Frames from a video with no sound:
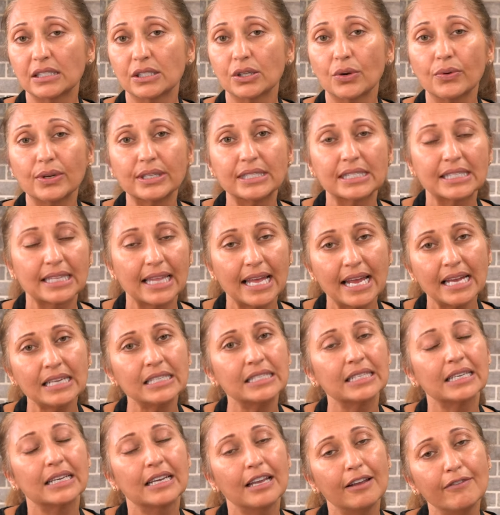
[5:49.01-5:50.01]
So it's there
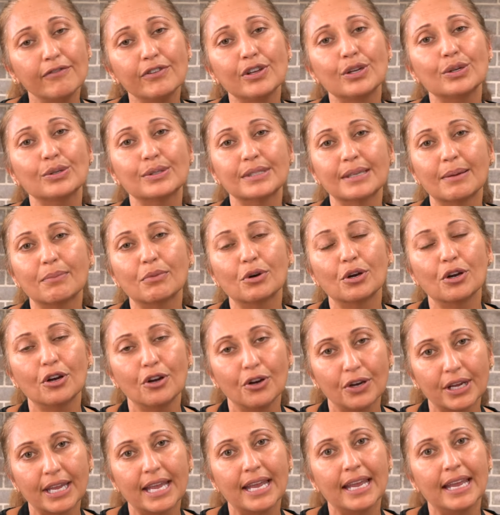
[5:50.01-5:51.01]
to give you some
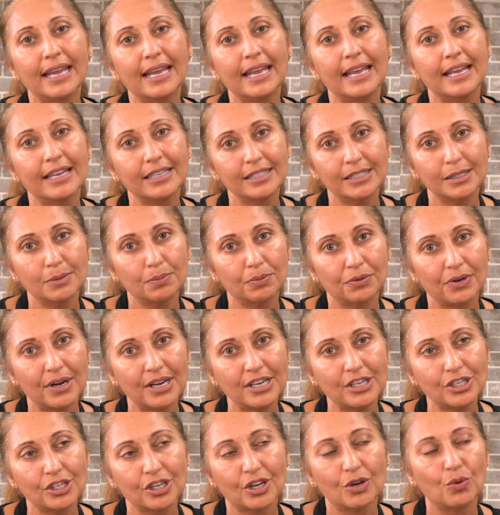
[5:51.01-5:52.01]
cooking
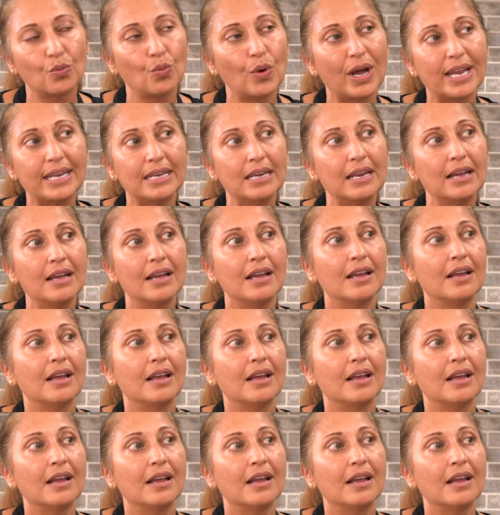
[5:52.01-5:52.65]
inspiration. When